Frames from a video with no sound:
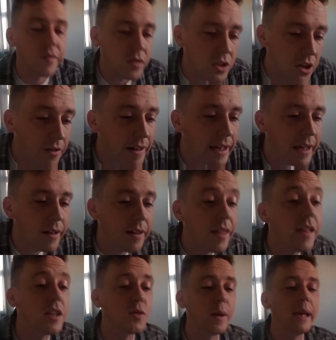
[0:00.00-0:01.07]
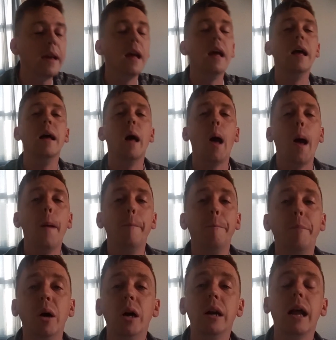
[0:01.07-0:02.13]
for tuning in this week.
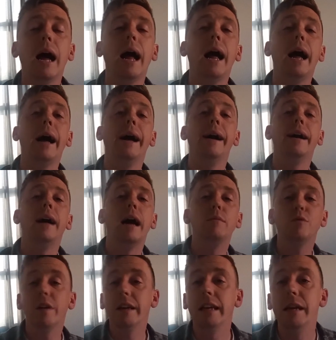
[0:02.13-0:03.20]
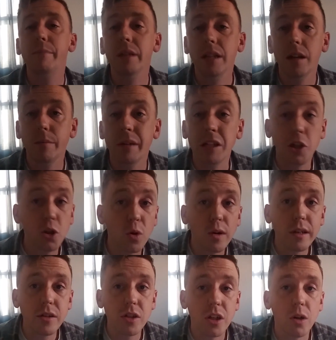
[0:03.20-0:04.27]
But I'm trying to keep it a little bit
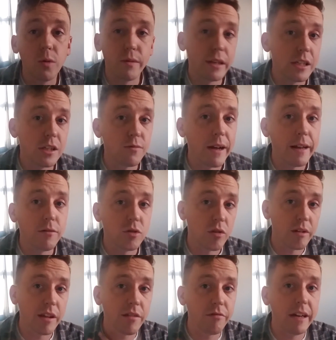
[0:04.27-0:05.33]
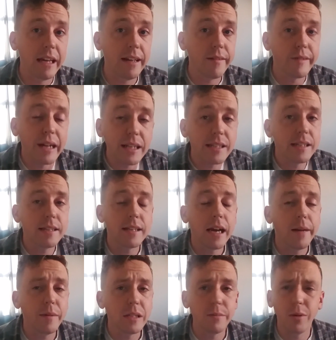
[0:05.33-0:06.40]
shorter, so this is why there was only 3 events this
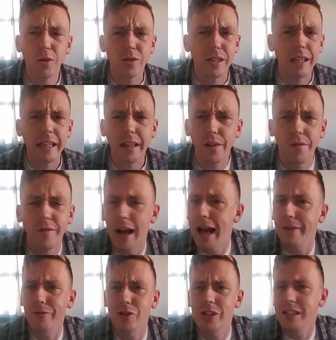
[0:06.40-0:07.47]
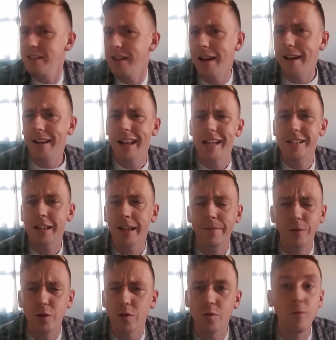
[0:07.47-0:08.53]
time, as opposed to like the 5 or 6 I had last time,
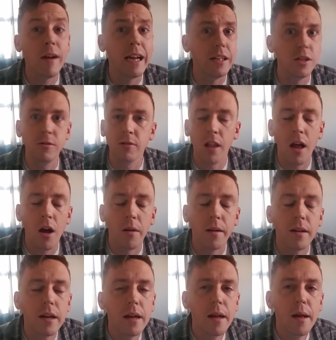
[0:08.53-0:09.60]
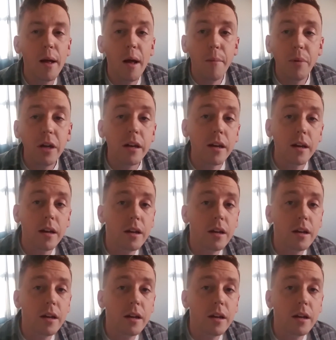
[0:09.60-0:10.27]
which was way too long. But